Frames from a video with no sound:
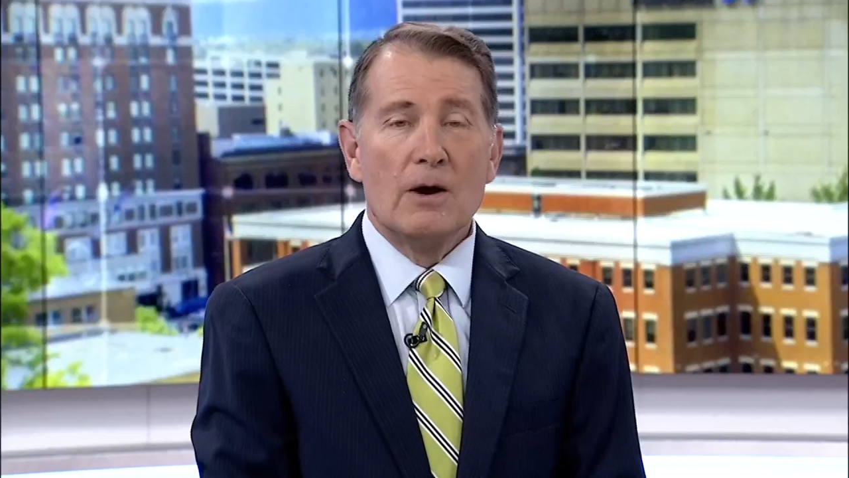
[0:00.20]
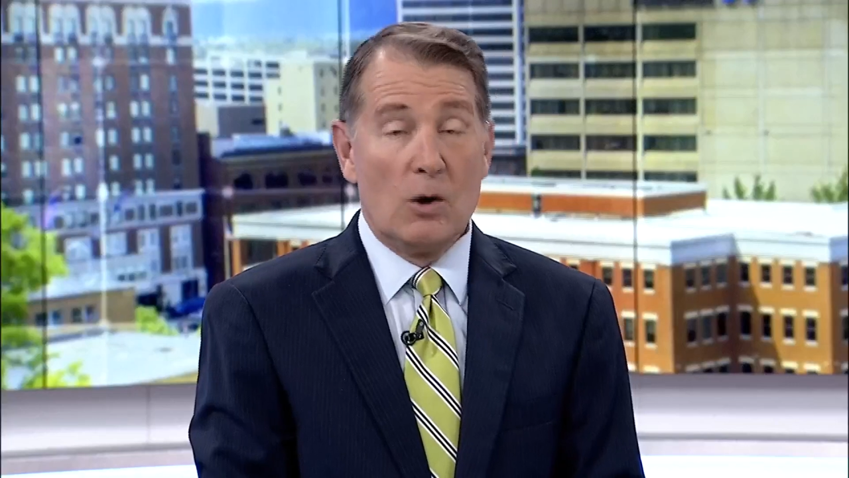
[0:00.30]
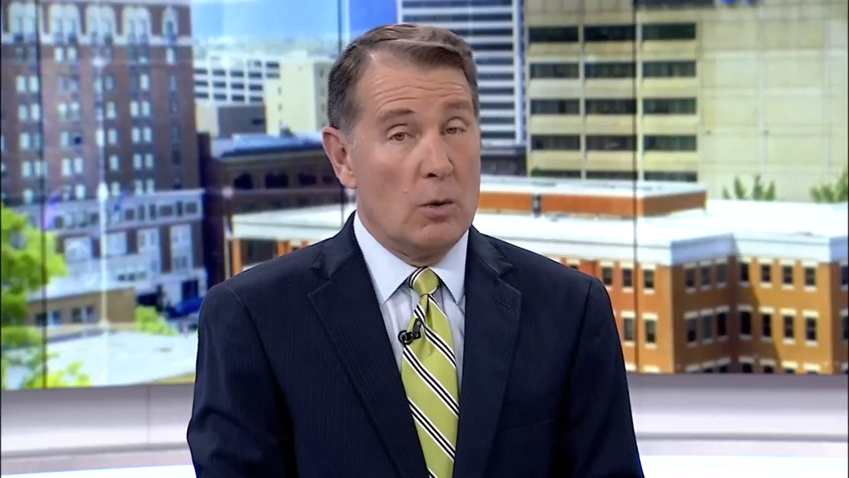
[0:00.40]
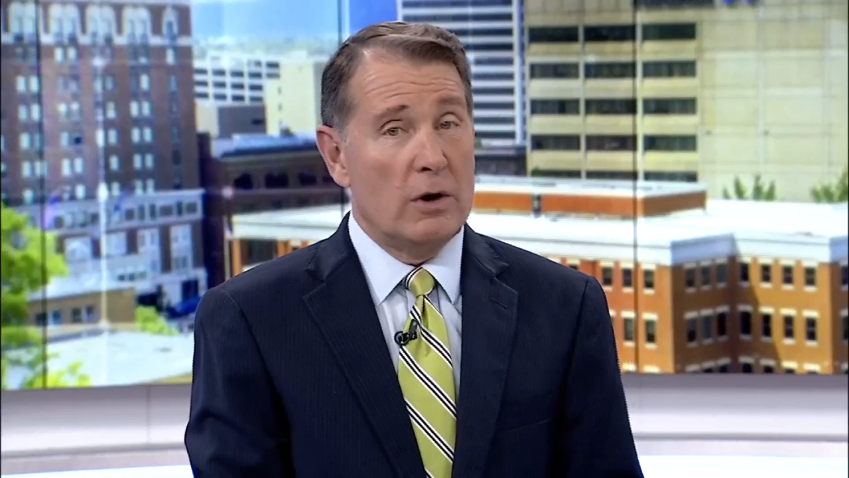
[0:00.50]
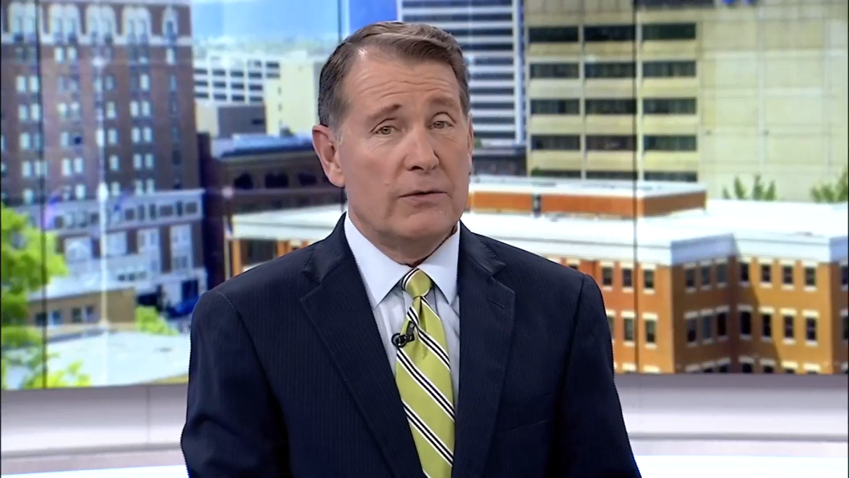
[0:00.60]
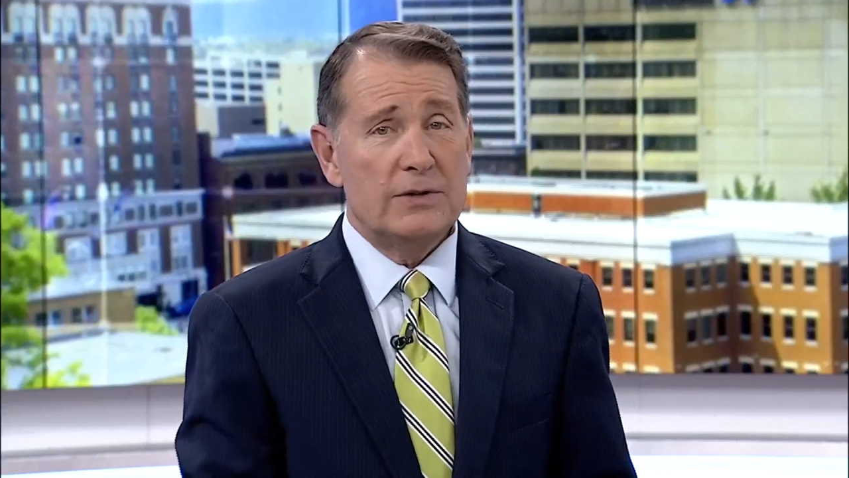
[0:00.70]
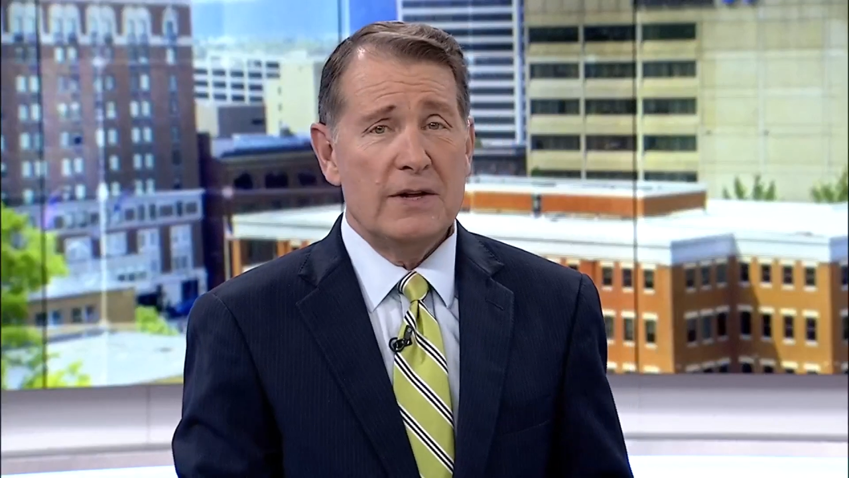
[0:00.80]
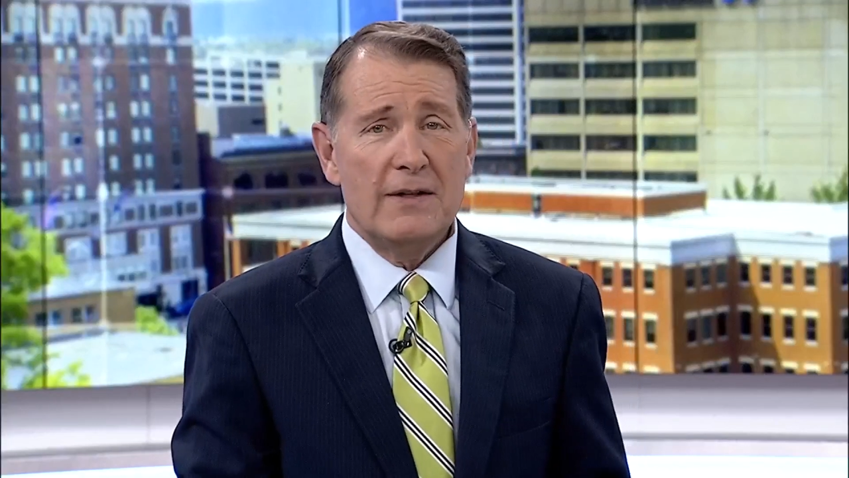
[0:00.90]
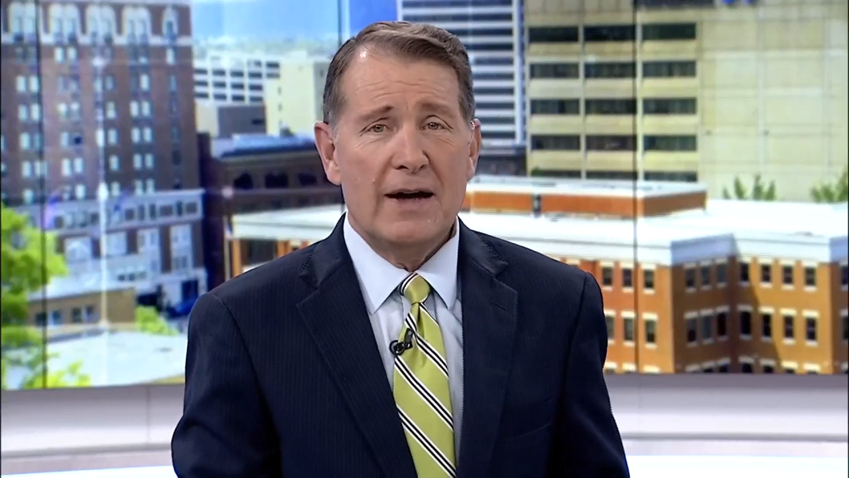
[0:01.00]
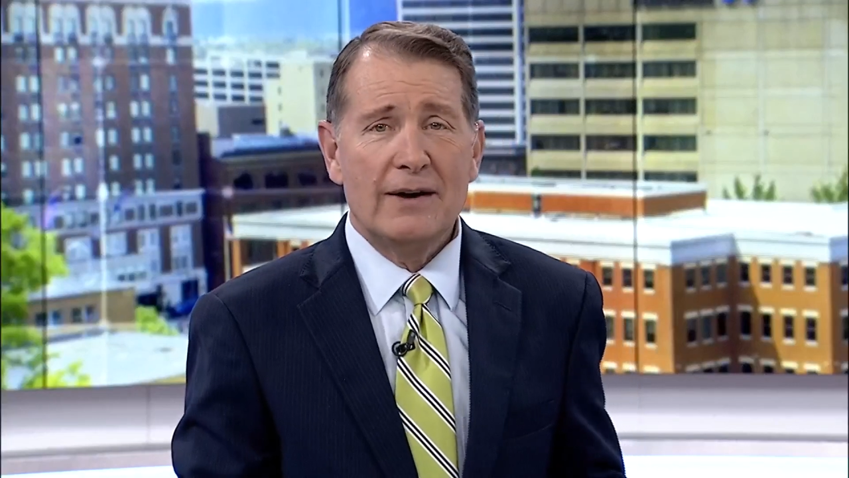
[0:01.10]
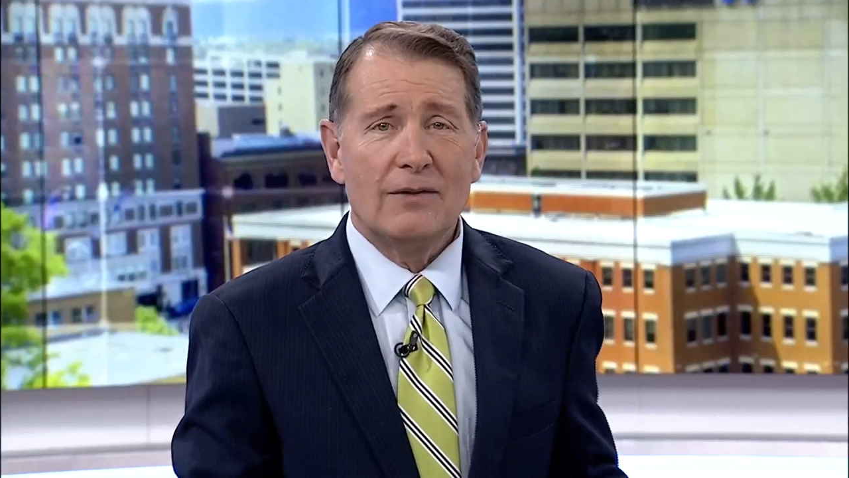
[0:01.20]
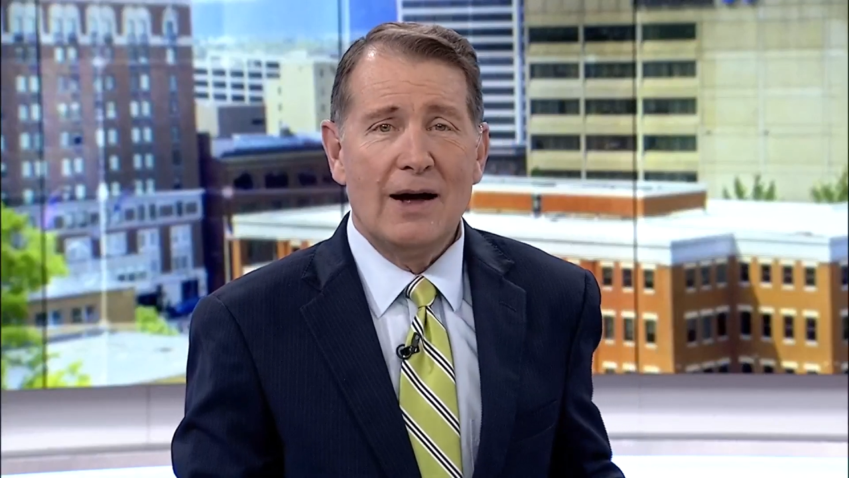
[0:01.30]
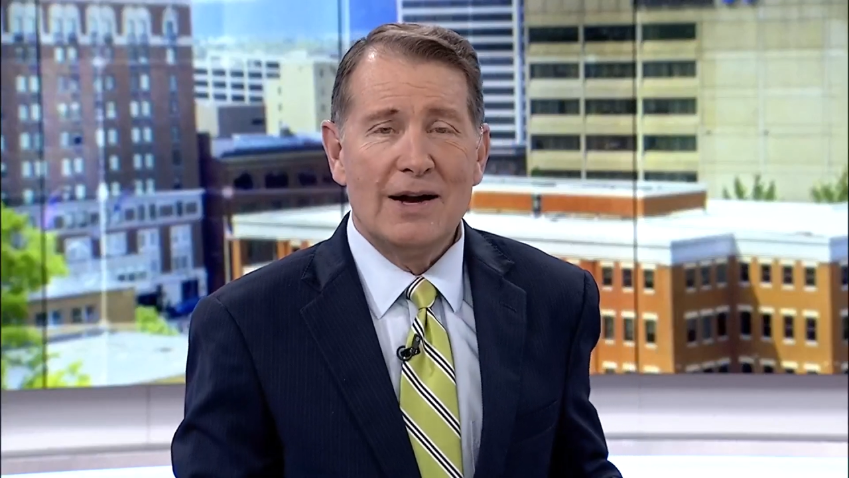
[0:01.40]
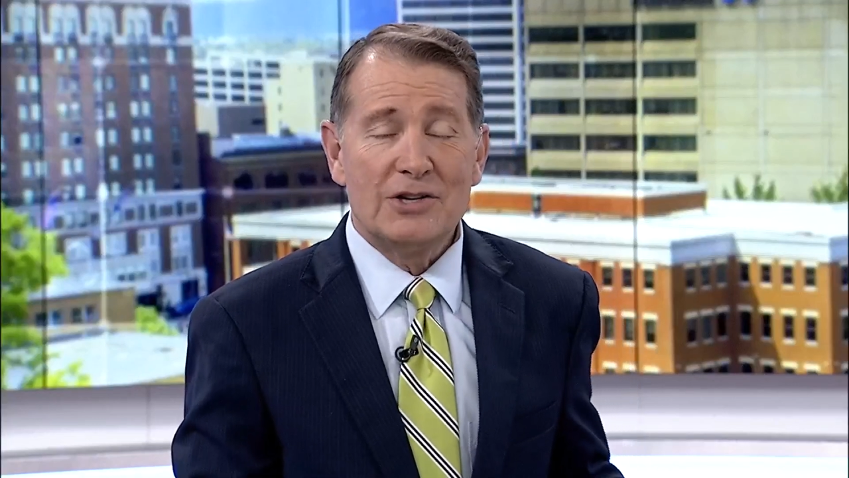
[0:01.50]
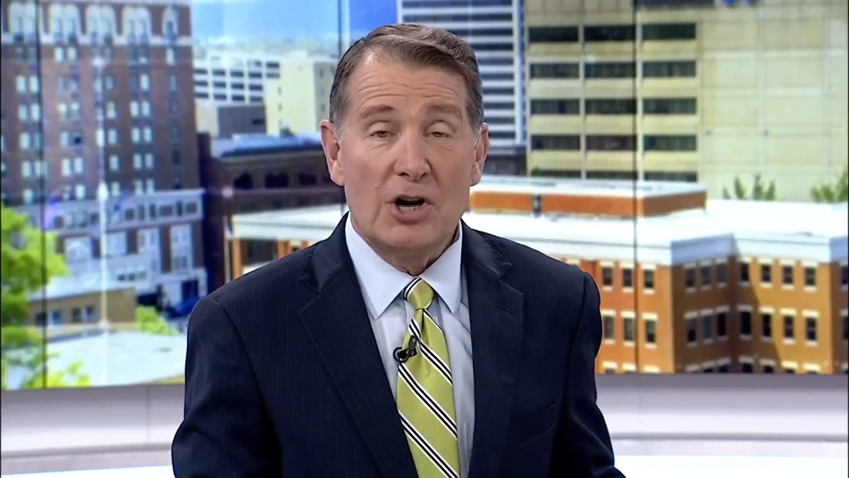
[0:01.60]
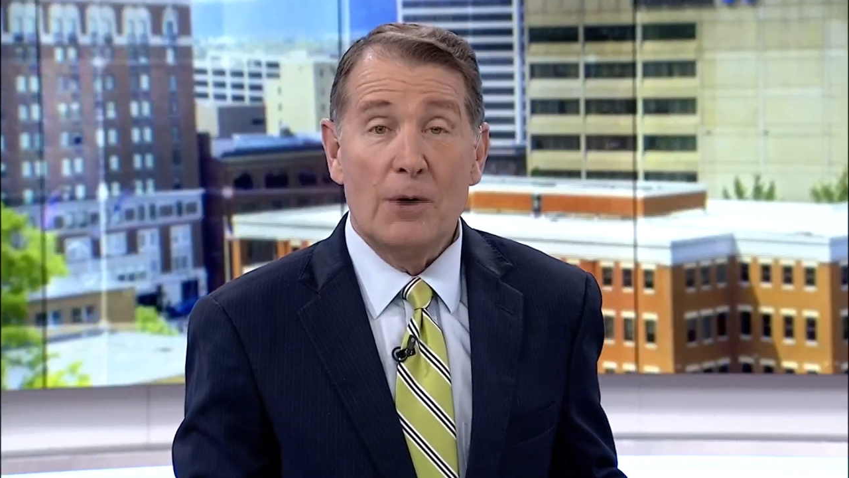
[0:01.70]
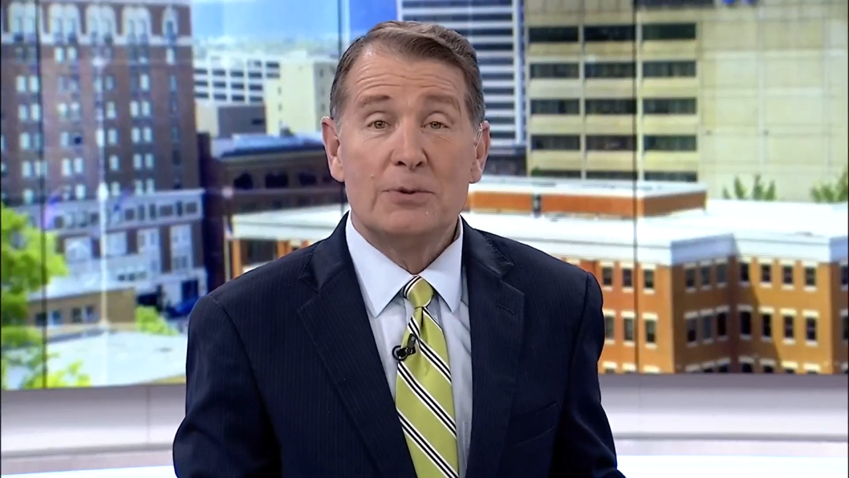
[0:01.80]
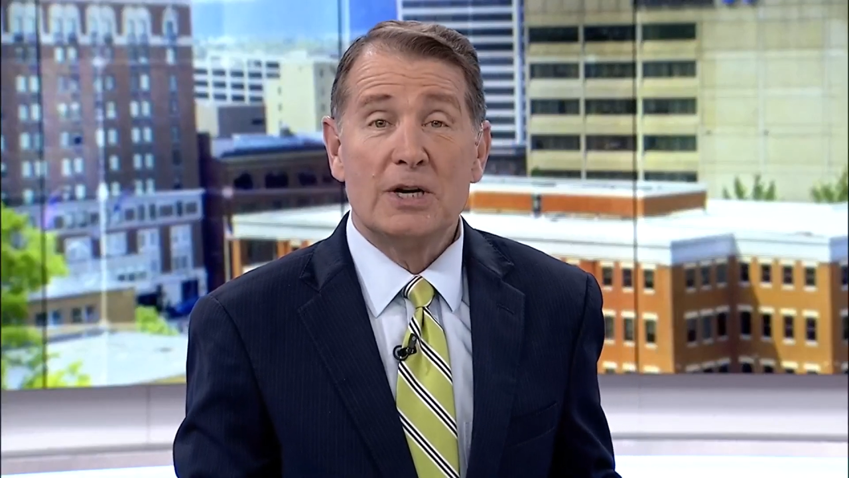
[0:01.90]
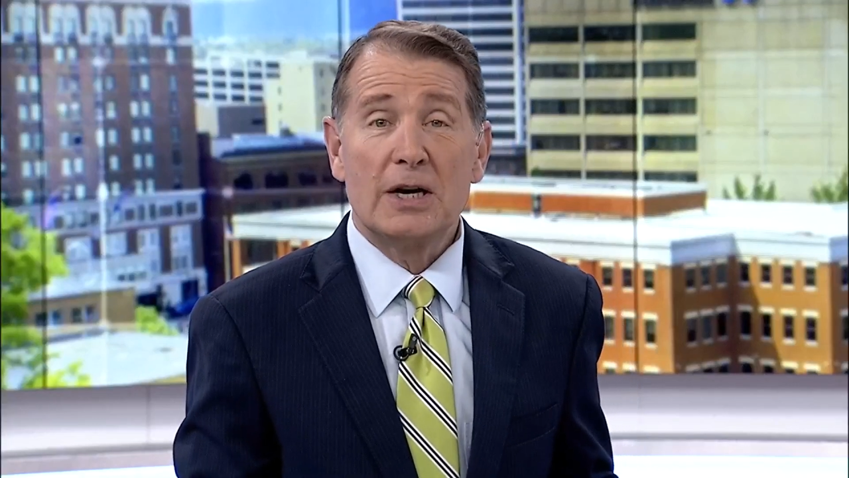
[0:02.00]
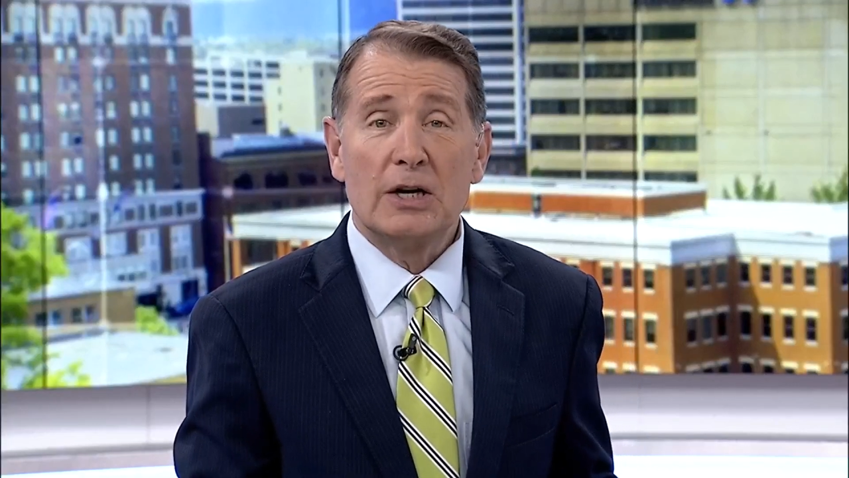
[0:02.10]
Well, you've seen the headlines an
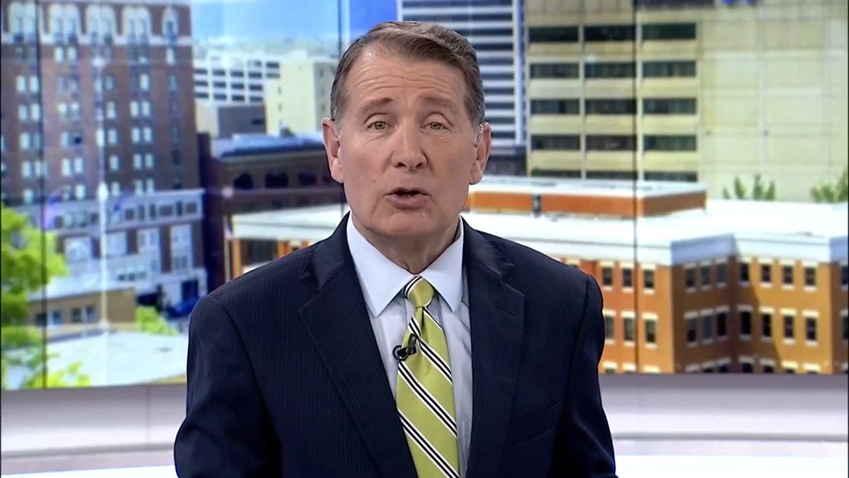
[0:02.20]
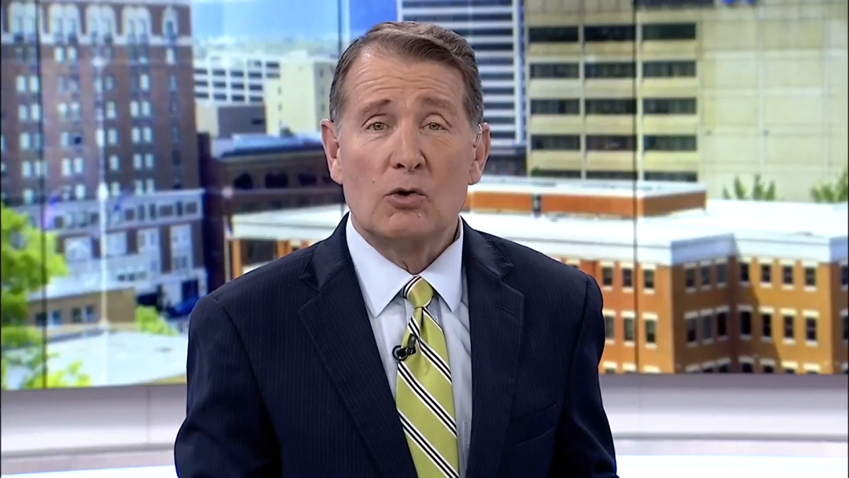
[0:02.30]
uptick in